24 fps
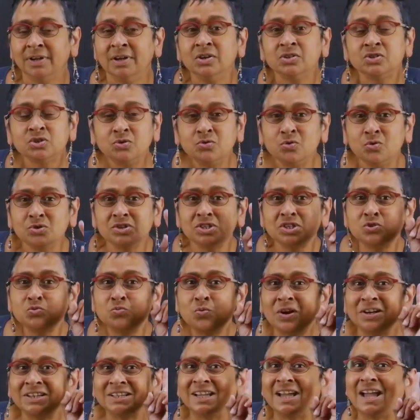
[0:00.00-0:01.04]
So notice
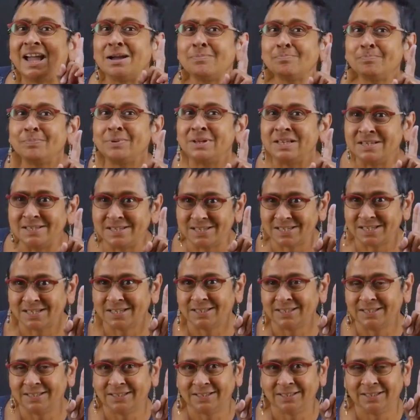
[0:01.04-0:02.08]
what happened.
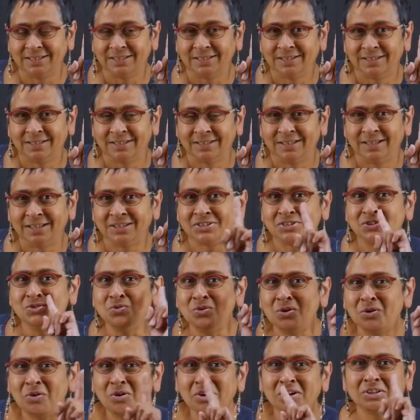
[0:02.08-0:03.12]
It's no
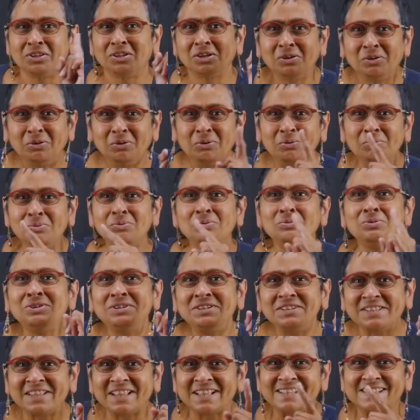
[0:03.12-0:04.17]
longer the
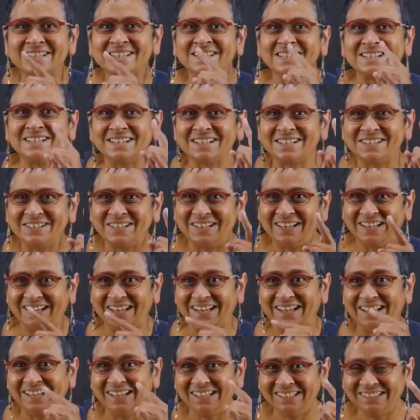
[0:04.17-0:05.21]
gold that's
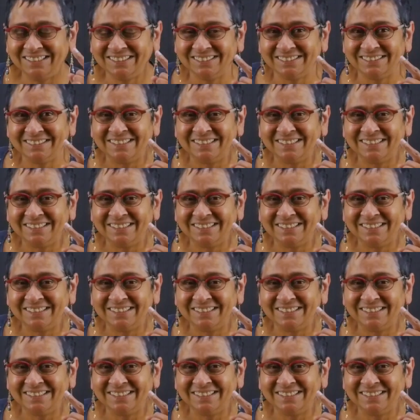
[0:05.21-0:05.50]
circulating.